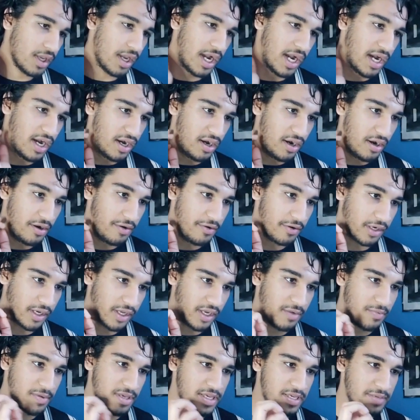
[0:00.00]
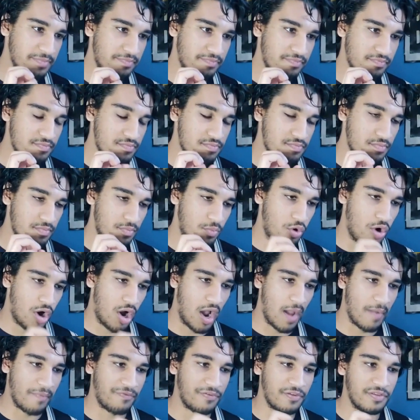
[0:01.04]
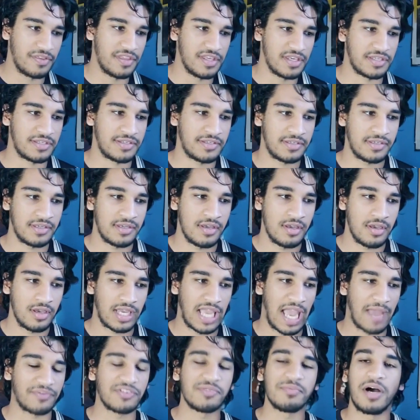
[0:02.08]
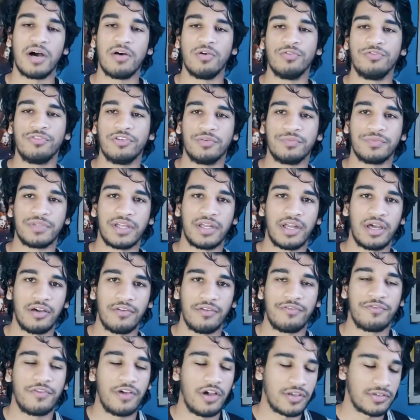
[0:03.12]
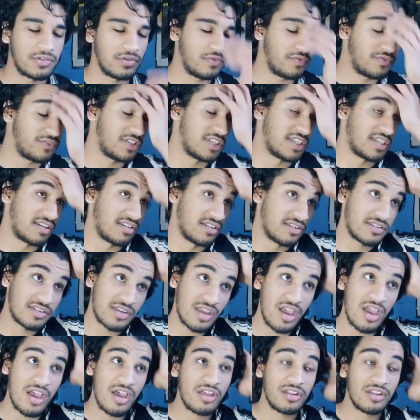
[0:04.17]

are going to be more hyped for this Captain Marvel film than her first, obviously, because